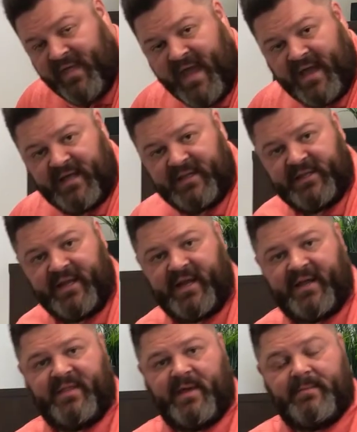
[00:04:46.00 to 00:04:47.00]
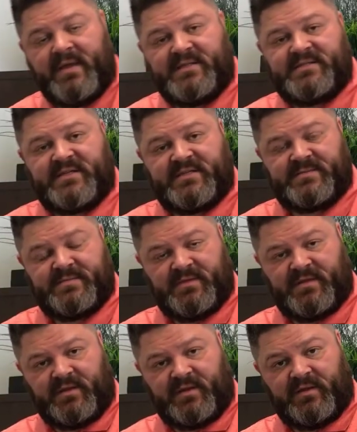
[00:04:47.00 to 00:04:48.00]
that click, that means that
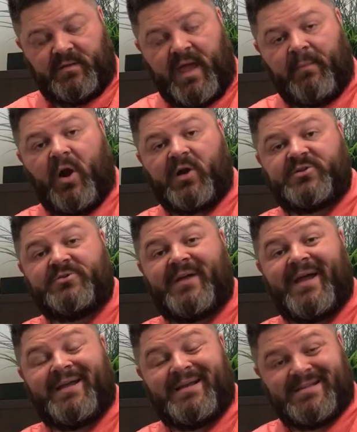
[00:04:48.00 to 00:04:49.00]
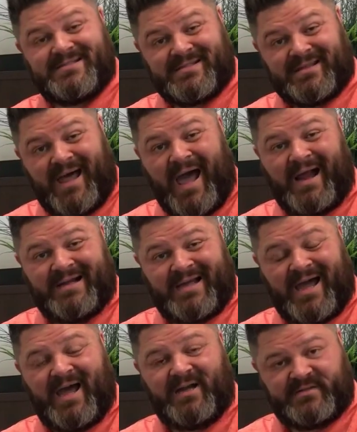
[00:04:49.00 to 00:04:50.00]
the MR290 is locked
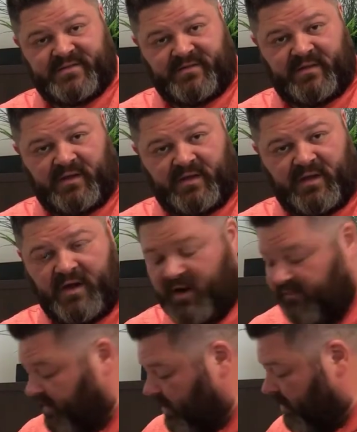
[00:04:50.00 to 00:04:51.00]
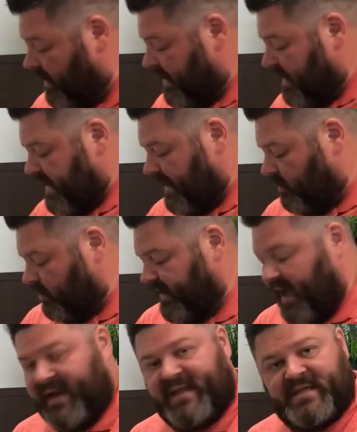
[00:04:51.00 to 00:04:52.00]
onto the Airvo and will
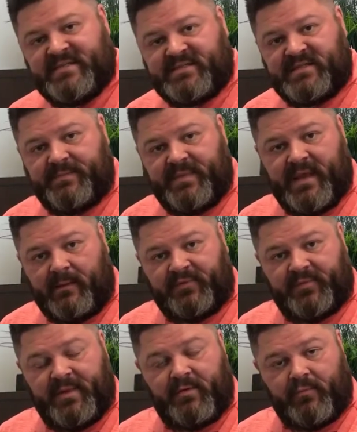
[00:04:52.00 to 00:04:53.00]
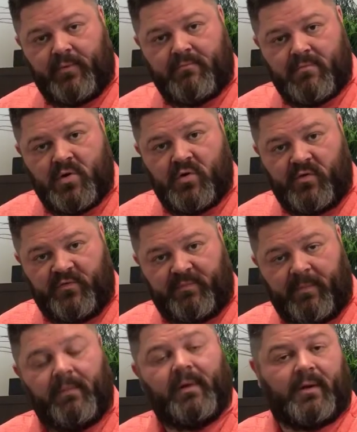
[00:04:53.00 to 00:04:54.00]
not easily be able to be removed
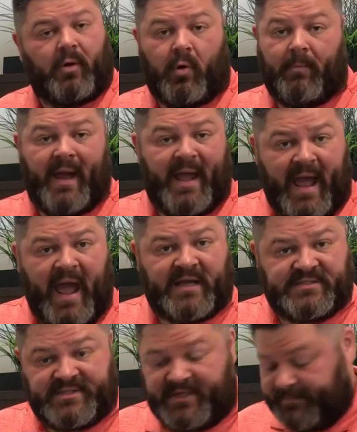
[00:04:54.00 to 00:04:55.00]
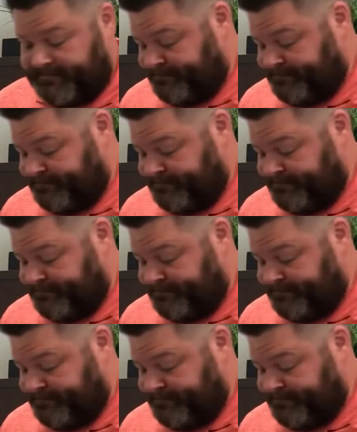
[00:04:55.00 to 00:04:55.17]
or by accident.